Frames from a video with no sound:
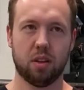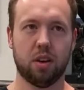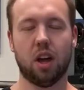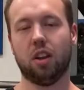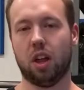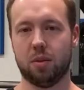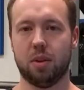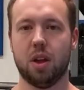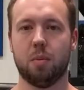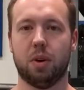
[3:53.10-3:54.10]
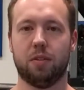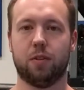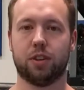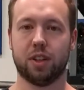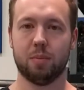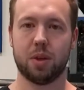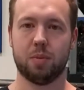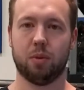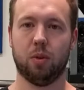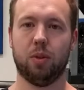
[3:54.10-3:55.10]
not a lot of, but for some
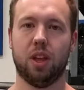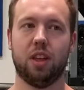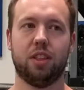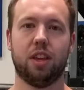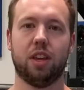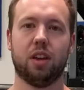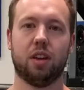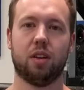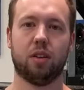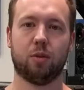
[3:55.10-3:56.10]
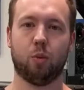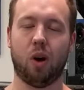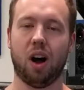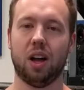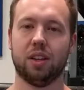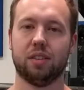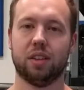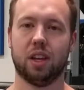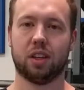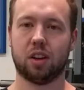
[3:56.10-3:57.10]
people, the whys
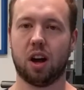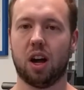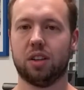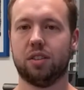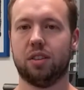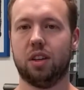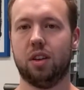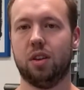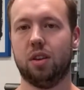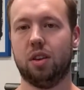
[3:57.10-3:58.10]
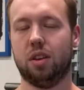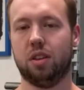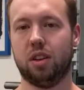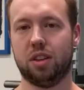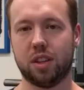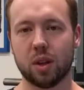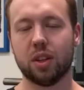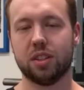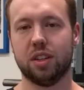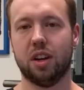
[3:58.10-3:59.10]
and costs still
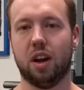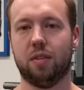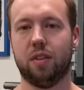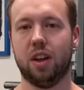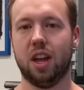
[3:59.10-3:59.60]
isn't enough.